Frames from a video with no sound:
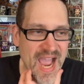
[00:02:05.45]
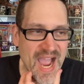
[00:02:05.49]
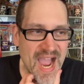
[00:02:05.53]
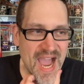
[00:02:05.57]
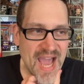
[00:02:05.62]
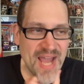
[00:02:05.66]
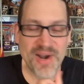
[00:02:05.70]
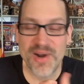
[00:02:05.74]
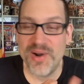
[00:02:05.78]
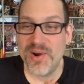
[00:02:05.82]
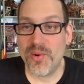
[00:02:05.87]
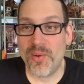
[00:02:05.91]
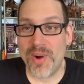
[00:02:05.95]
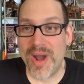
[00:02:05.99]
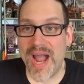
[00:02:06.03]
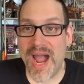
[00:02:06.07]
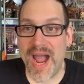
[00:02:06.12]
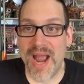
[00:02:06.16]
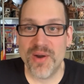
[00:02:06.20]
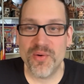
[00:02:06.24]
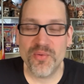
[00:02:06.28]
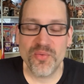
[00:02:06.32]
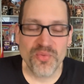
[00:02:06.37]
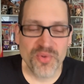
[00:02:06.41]
I don't know why.
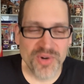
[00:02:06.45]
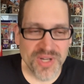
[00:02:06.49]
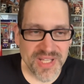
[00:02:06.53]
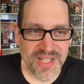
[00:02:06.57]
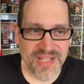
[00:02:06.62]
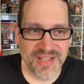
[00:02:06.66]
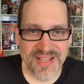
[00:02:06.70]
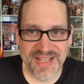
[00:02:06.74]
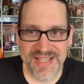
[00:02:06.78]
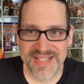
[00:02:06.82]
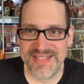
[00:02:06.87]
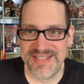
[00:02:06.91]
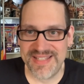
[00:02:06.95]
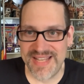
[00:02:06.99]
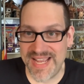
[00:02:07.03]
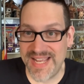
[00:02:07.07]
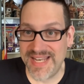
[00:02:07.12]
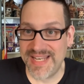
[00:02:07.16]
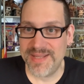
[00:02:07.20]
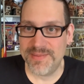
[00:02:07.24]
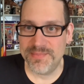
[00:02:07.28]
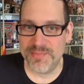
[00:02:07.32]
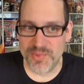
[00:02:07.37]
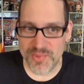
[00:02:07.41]
I really like
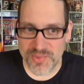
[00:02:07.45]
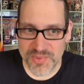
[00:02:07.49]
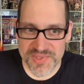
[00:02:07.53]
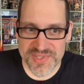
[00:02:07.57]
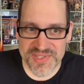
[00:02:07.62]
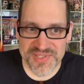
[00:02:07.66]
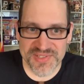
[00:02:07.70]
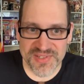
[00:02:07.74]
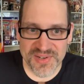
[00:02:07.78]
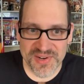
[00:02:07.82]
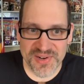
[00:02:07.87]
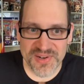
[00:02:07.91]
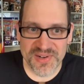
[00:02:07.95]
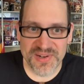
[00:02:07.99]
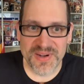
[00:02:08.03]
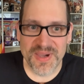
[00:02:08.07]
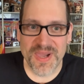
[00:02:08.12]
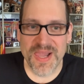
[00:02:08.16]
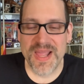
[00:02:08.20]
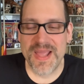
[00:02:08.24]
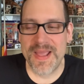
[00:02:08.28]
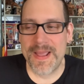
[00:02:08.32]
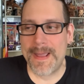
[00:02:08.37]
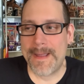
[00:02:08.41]
Danny Moonstar.
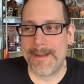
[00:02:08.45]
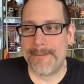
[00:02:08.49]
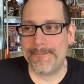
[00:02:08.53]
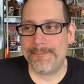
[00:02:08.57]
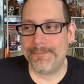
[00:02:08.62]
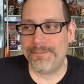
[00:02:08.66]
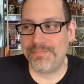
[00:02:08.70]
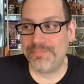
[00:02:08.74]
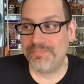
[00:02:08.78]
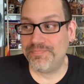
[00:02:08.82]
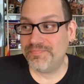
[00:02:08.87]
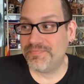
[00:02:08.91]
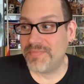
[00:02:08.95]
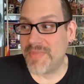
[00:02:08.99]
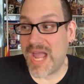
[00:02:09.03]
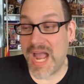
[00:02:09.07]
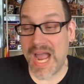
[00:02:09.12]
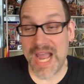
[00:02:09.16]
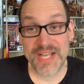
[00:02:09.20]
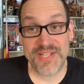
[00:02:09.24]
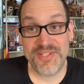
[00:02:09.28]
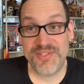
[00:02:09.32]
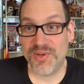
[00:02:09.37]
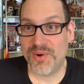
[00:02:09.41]

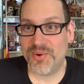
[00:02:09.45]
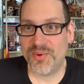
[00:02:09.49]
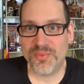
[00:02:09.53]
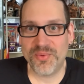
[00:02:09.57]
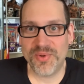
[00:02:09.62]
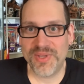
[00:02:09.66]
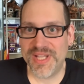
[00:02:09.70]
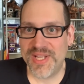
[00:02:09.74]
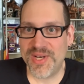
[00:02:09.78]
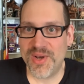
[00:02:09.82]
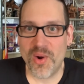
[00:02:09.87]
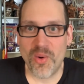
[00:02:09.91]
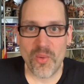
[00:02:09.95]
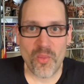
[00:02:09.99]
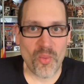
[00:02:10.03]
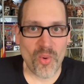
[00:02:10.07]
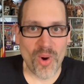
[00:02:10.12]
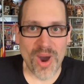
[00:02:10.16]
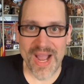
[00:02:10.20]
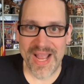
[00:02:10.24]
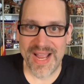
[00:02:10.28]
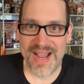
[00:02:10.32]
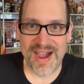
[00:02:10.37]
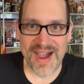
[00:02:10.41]
I don't really know
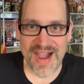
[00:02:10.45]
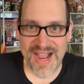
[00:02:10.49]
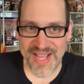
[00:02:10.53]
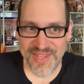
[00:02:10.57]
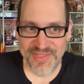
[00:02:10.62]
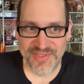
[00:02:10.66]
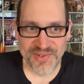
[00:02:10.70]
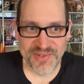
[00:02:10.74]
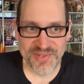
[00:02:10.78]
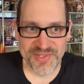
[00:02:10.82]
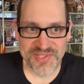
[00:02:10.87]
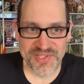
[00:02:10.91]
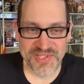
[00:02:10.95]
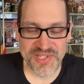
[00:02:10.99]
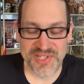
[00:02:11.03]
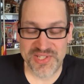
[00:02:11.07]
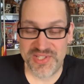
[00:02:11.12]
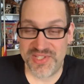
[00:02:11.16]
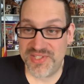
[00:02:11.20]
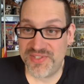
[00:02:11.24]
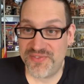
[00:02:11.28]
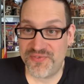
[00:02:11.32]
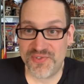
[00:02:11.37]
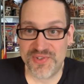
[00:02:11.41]
why either. She
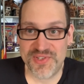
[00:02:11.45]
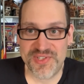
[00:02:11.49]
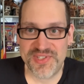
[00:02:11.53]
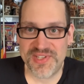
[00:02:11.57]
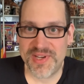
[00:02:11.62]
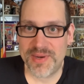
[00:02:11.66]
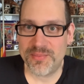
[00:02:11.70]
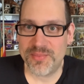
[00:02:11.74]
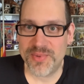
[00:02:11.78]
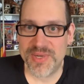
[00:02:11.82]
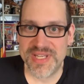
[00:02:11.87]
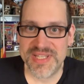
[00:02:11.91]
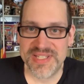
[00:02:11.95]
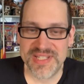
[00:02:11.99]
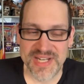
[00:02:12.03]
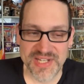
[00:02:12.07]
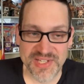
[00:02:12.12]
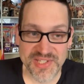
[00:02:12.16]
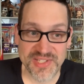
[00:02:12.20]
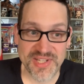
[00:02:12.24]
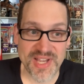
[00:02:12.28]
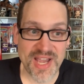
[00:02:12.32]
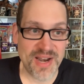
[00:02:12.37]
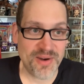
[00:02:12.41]
just, for some reason, I
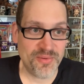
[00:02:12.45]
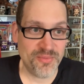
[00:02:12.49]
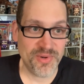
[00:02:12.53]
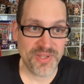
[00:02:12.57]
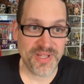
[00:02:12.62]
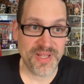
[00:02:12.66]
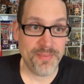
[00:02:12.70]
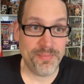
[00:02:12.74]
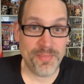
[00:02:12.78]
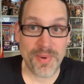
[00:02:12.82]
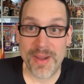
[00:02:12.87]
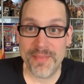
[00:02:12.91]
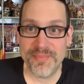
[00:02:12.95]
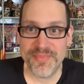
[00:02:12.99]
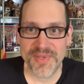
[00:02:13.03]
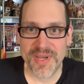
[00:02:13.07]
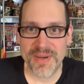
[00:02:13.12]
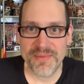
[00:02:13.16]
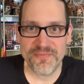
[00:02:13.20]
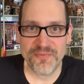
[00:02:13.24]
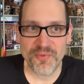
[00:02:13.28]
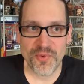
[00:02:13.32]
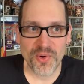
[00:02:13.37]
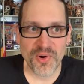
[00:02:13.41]
just got really pumped
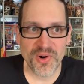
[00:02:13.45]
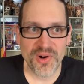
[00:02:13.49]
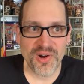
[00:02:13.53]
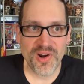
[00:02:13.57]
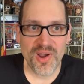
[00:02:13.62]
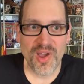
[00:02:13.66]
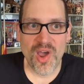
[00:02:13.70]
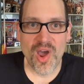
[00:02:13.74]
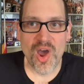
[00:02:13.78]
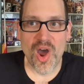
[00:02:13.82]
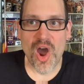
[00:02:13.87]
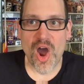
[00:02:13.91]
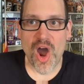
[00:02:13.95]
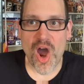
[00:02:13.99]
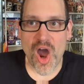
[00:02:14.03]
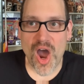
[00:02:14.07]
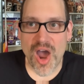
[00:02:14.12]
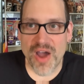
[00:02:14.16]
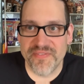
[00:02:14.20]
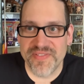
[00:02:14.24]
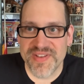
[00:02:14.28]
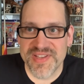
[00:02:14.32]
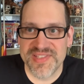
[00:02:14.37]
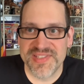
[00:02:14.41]
up for her.
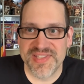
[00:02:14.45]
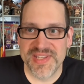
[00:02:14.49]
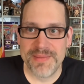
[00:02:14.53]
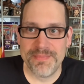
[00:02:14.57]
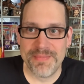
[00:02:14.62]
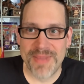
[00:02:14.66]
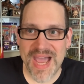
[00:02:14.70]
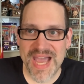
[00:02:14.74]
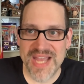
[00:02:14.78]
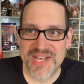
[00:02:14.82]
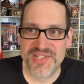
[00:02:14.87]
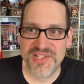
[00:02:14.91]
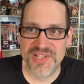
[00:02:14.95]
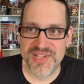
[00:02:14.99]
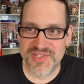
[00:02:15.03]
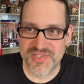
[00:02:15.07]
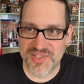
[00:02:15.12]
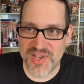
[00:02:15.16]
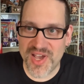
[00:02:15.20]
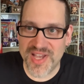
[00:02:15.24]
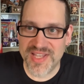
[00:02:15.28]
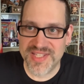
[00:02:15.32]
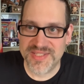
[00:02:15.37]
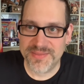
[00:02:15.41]
Obviously, Magic is
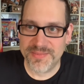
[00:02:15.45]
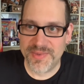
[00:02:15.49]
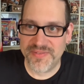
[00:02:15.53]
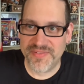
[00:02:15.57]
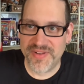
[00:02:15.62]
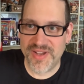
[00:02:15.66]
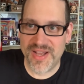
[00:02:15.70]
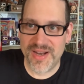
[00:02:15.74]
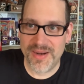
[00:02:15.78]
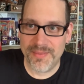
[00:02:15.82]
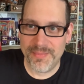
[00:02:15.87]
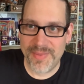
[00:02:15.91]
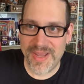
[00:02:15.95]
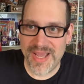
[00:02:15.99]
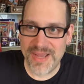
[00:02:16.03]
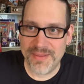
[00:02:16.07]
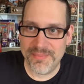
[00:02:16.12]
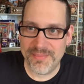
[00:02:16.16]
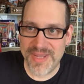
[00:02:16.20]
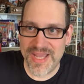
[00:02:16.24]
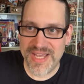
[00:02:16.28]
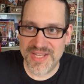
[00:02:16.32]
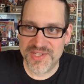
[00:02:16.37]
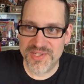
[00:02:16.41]
awesome. I've got a
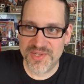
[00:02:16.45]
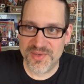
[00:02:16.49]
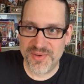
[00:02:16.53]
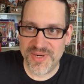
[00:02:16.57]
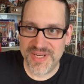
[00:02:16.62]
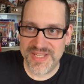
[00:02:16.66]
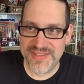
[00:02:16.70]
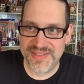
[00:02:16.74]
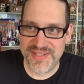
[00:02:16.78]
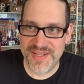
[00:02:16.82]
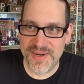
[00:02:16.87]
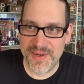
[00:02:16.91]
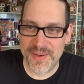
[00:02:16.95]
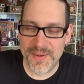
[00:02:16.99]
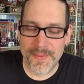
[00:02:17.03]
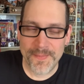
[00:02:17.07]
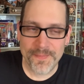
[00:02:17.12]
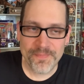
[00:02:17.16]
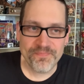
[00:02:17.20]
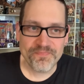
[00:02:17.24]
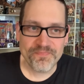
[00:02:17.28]
Magic right there.